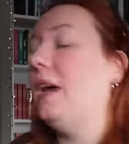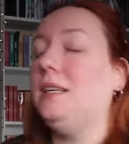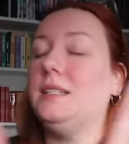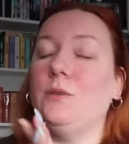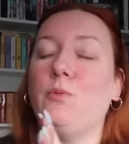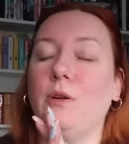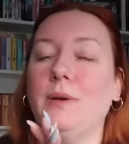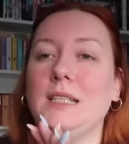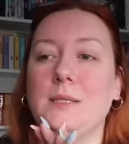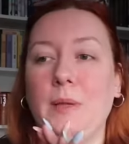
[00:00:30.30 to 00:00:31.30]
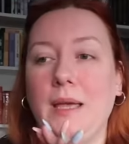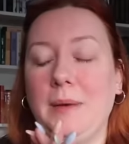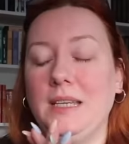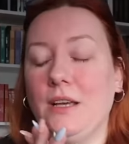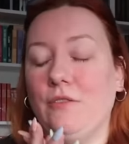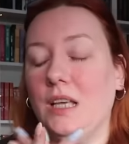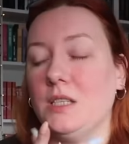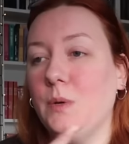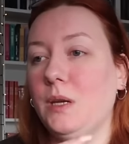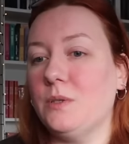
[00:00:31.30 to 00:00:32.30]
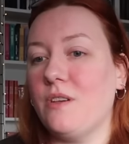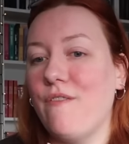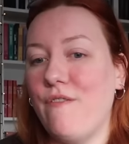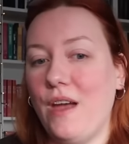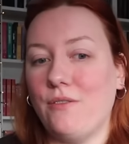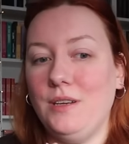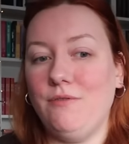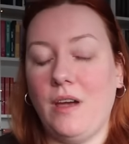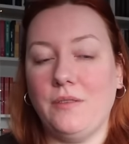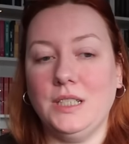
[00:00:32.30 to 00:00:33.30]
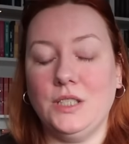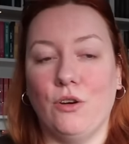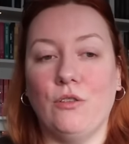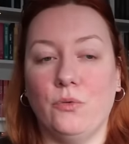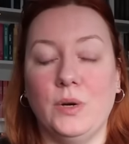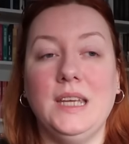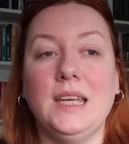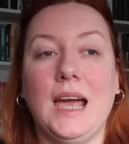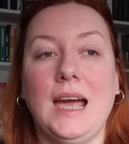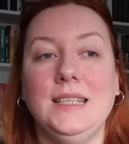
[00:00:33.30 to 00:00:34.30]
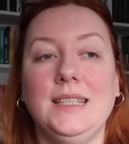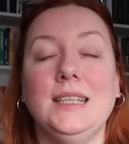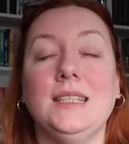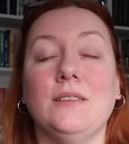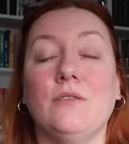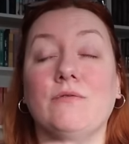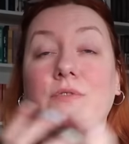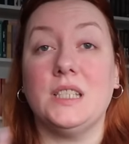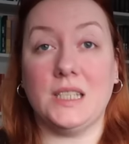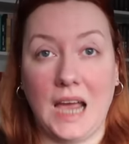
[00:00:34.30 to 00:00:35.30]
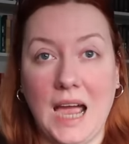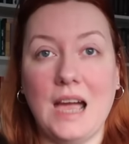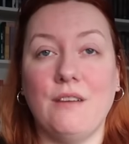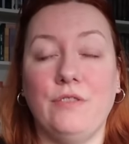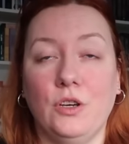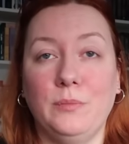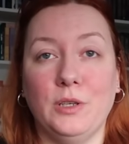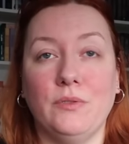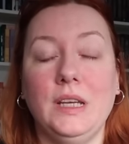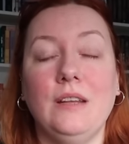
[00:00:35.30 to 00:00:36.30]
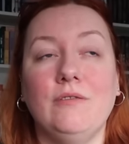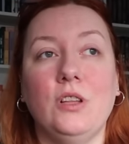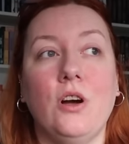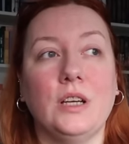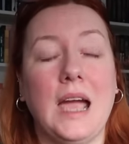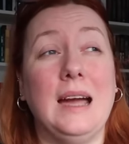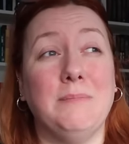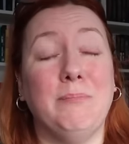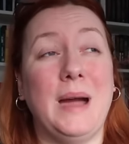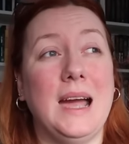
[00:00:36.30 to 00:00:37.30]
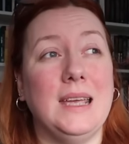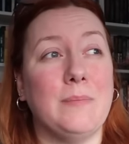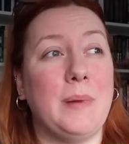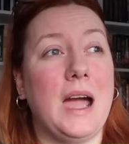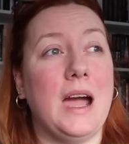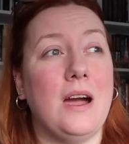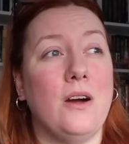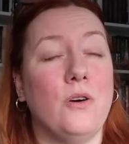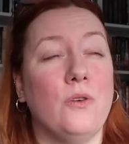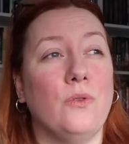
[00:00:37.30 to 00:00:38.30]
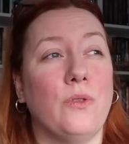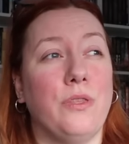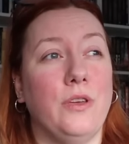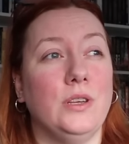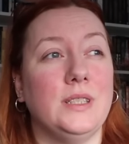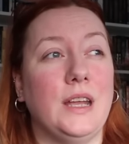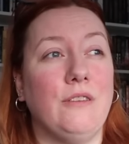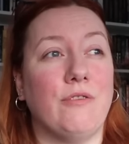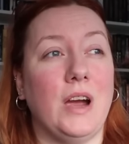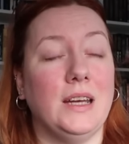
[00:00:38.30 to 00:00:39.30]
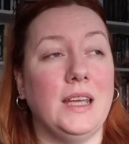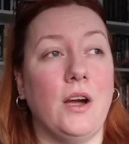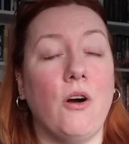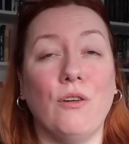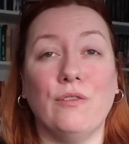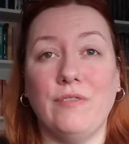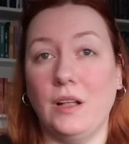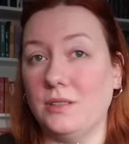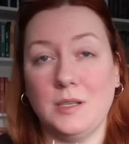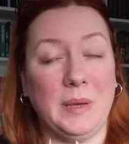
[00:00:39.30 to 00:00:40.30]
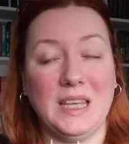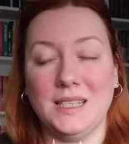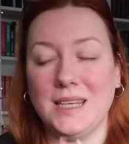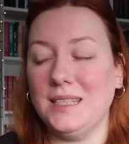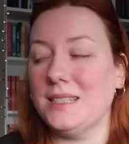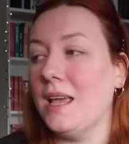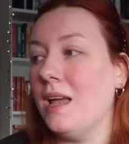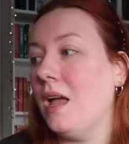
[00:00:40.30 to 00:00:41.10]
I did want to explain myself. Last week was a very, very tough week. I did start filming a reading vlog and by about Thursday, Friday, it all fell to pieces.